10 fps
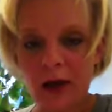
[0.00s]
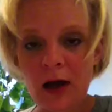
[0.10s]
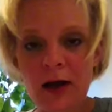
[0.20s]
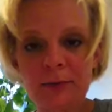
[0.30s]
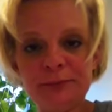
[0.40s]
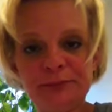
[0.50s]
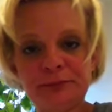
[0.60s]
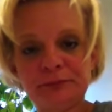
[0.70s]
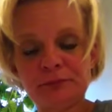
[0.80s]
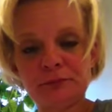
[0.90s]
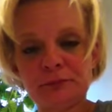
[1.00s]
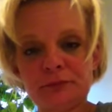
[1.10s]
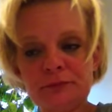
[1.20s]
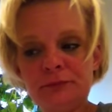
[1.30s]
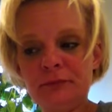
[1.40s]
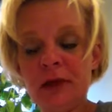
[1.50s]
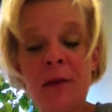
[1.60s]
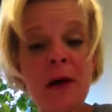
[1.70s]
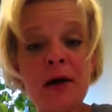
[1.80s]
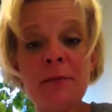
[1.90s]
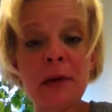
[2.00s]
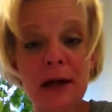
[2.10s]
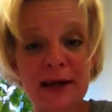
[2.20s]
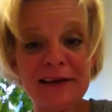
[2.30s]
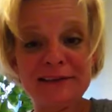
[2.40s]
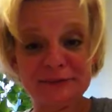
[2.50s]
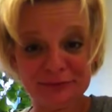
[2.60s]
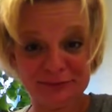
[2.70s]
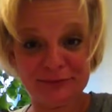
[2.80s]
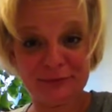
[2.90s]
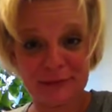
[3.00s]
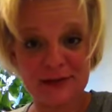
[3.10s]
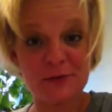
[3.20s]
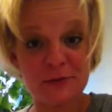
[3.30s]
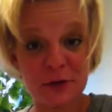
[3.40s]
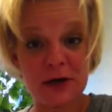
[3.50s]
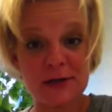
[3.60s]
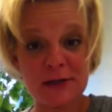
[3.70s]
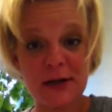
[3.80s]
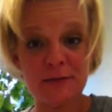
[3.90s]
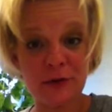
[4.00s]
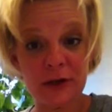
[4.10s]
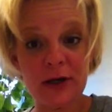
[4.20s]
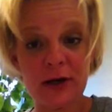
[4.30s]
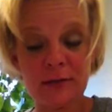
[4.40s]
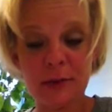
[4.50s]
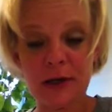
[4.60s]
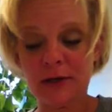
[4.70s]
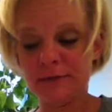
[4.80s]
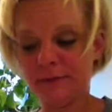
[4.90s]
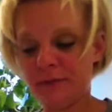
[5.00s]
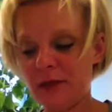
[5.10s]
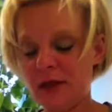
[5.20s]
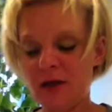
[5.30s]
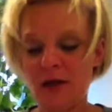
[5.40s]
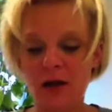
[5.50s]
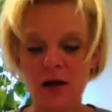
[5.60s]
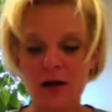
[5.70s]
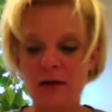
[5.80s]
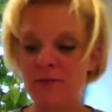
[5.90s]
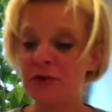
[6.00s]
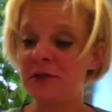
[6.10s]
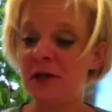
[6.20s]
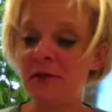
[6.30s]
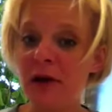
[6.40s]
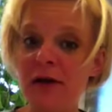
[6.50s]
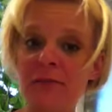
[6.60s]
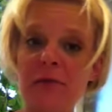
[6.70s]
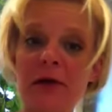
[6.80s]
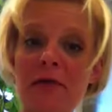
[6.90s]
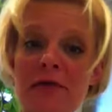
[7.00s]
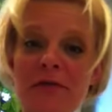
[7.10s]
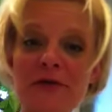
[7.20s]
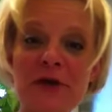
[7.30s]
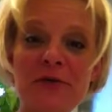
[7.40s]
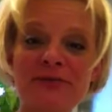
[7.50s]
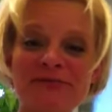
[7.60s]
I'm not complaining. That's what I'm trying to say. I'm really not complaining. I'm just getting ready for the show.